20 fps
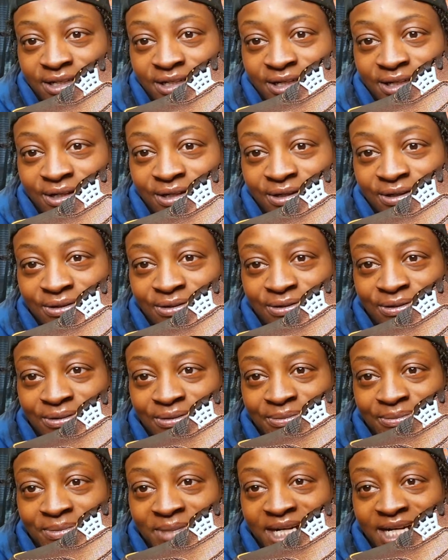Oh
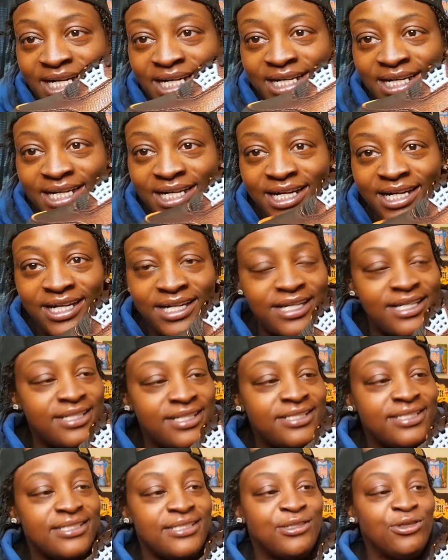my God,
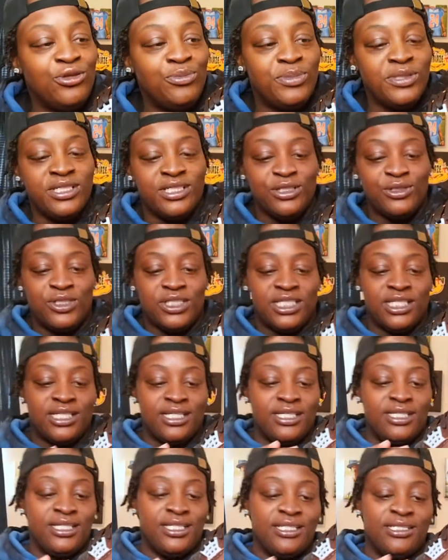super Gucci.
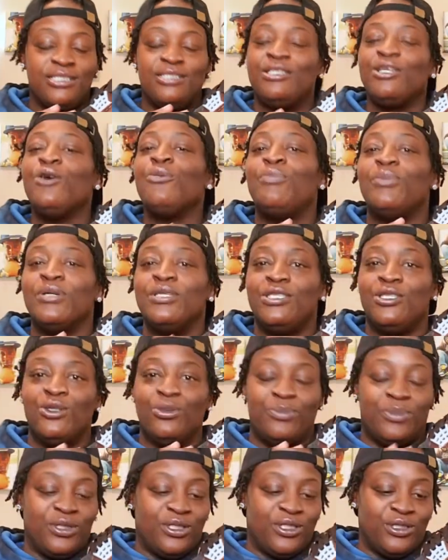Super
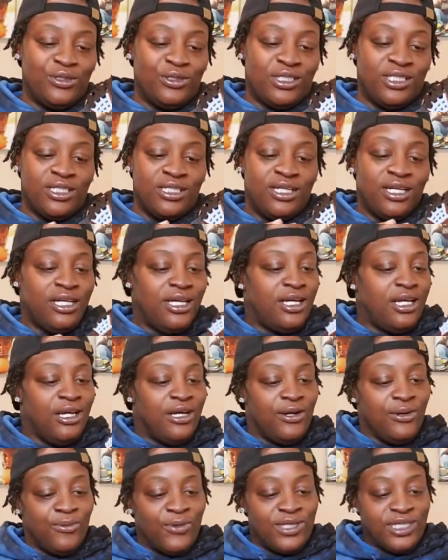duper Gucci.
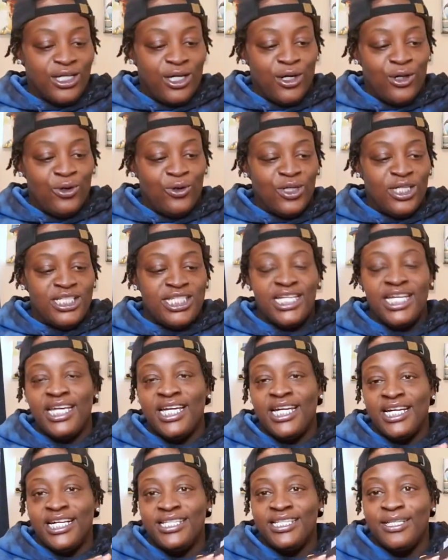With the orange
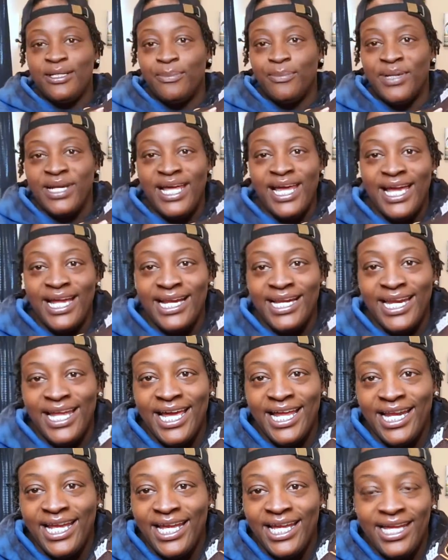hint under the black
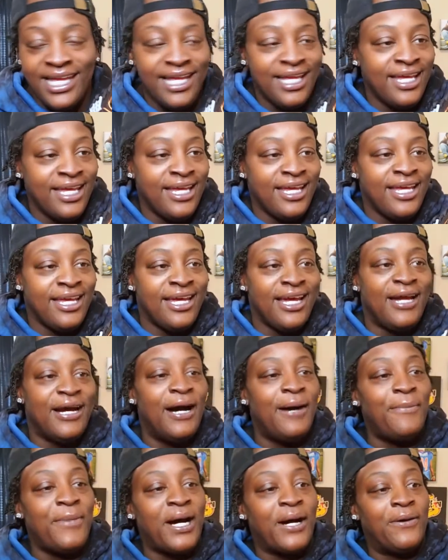netting.
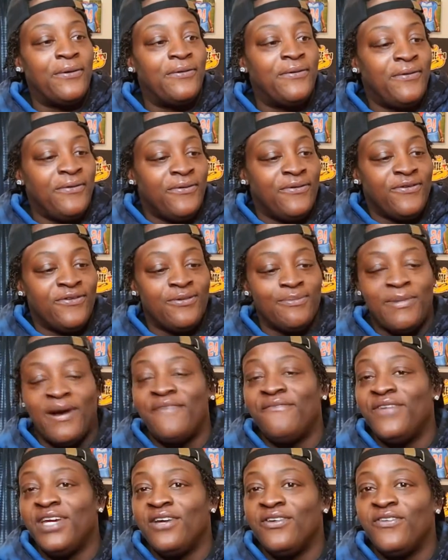Come on. It's my
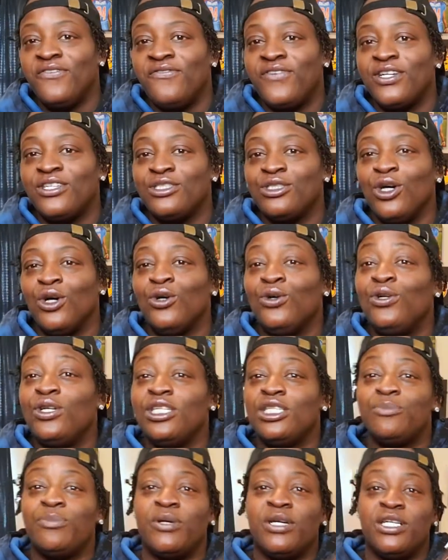very first
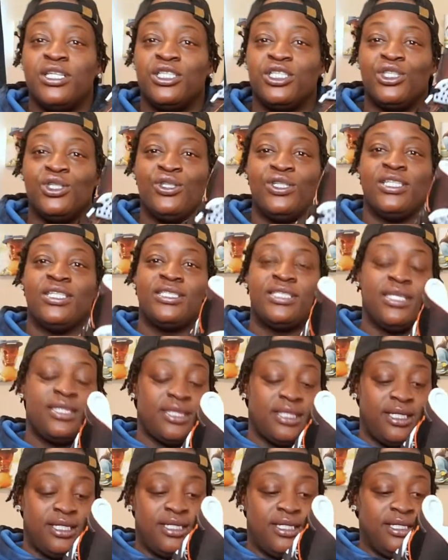orange pair of Jordans, I
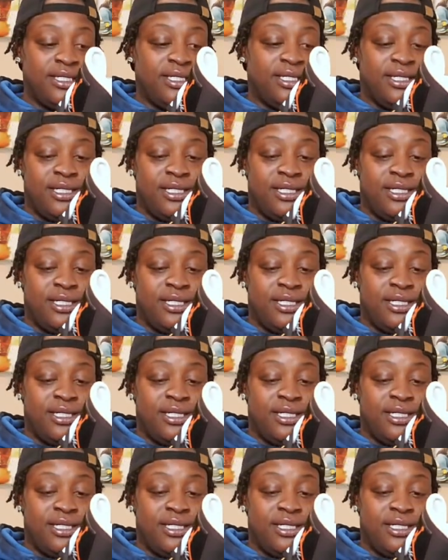think.